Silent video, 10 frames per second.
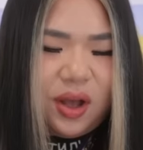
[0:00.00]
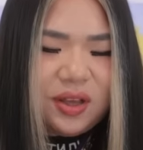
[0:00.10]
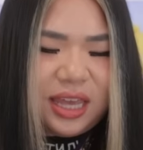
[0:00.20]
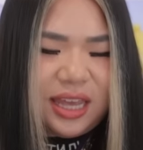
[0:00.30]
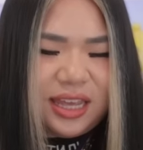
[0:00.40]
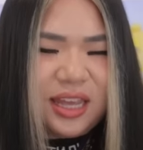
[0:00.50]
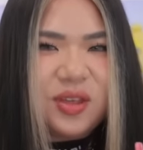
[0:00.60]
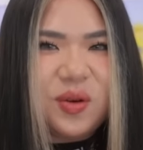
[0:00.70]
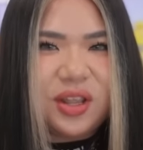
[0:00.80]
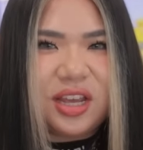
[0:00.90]
Okay,
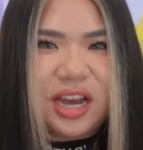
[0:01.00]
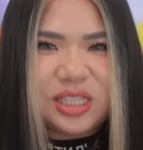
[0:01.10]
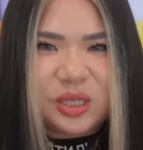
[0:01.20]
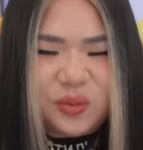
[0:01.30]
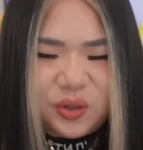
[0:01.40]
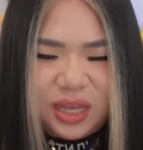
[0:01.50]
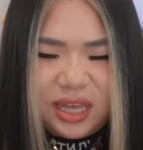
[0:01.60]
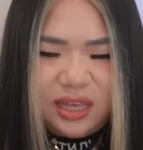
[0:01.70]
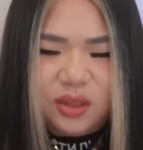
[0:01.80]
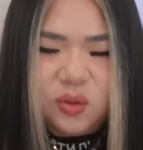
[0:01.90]
you are the customer,
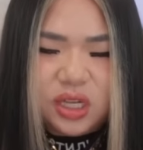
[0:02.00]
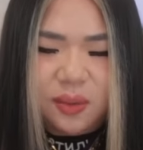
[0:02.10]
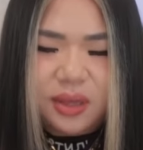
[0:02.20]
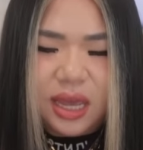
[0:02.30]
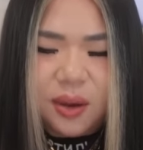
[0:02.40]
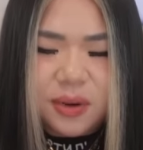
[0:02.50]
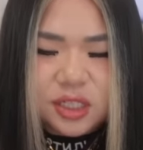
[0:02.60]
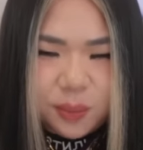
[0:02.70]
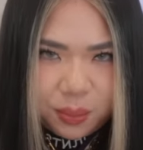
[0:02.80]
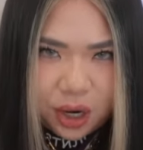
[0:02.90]
okay? You tell me how
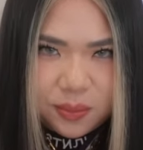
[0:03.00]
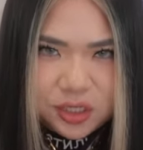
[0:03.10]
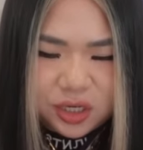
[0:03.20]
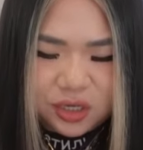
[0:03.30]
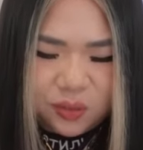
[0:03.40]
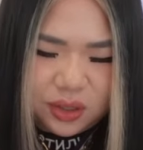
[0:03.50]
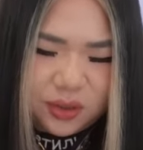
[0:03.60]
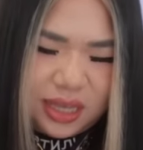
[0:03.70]
much Parmesan you want,